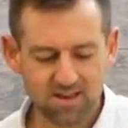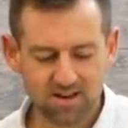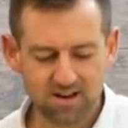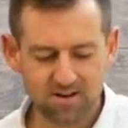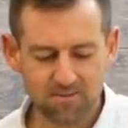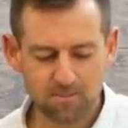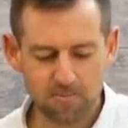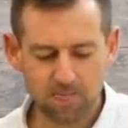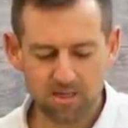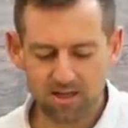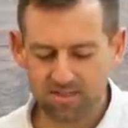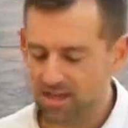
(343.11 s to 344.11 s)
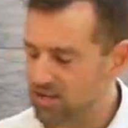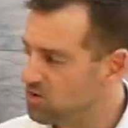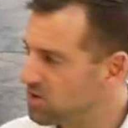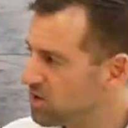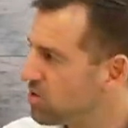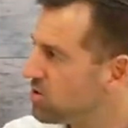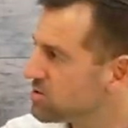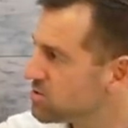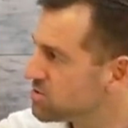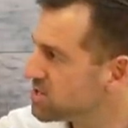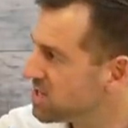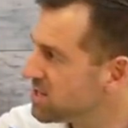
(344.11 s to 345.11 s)
Um, and then you can
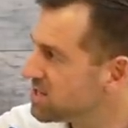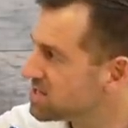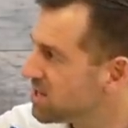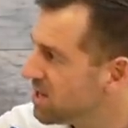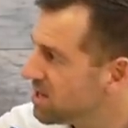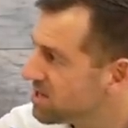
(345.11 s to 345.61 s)
also say this